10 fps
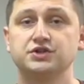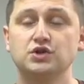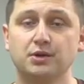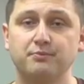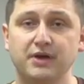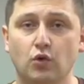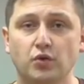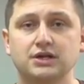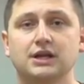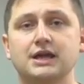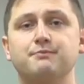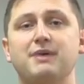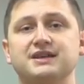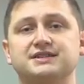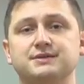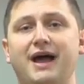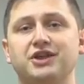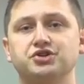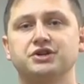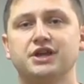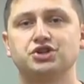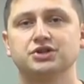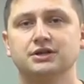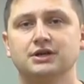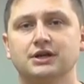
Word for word: so you can pick what you like best to match your kitchen.